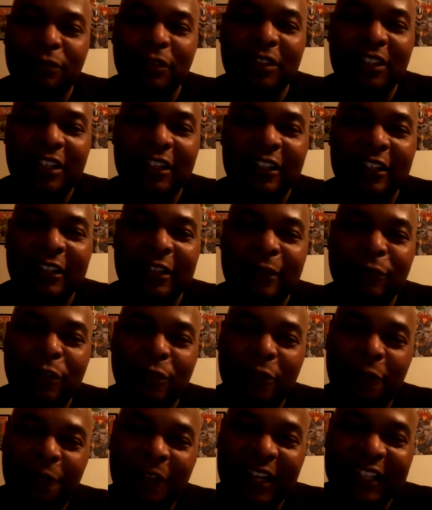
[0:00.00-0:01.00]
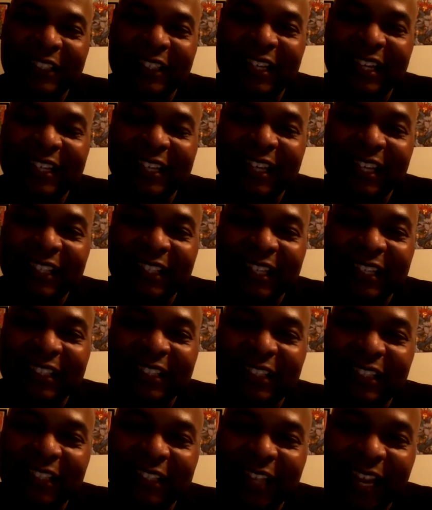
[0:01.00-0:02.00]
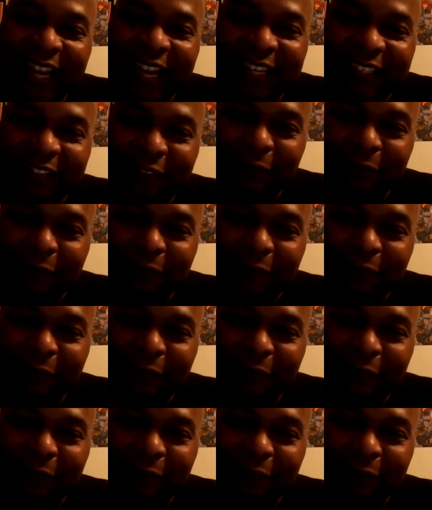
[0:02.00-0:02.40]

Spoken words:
done, I'm going to find it and kill it again.